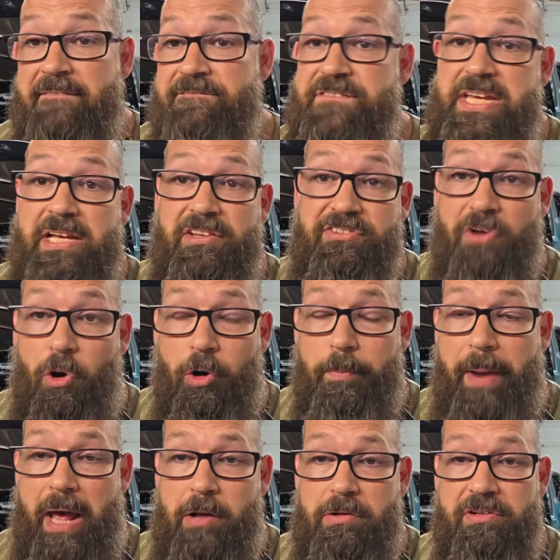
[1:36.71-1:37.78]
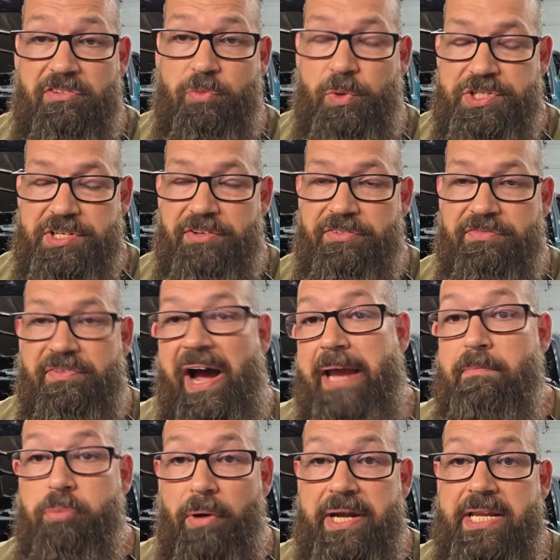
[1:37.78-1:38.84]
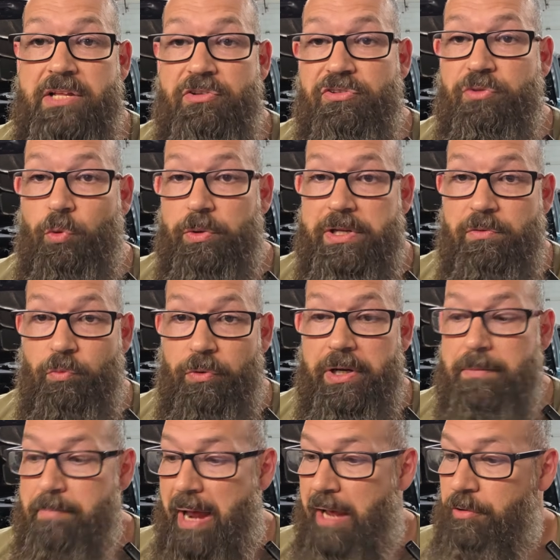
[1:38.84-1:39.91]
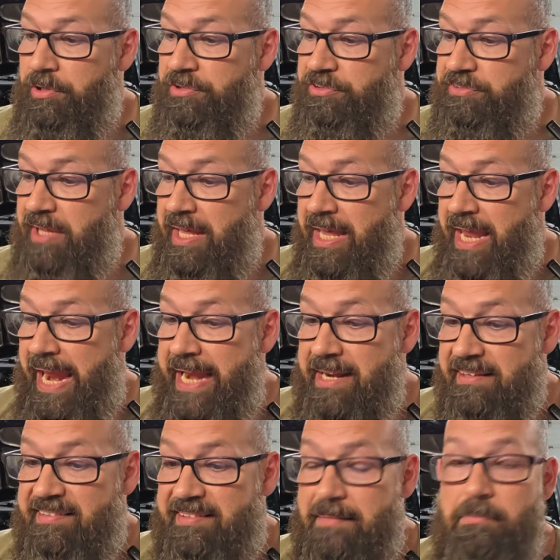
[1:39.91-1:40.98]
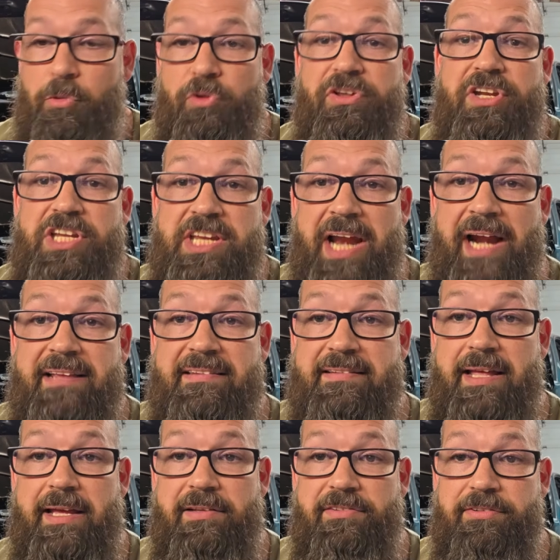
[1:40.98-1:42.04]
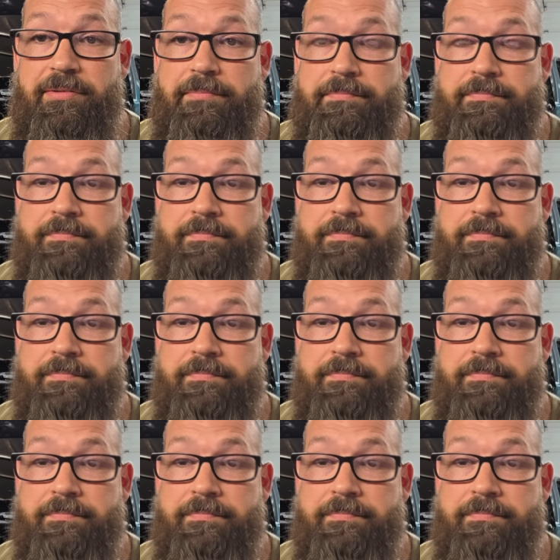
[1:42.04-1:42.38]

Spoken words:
VSR balanced, which is vibrating sorting rig balanced, and assembled in the United States.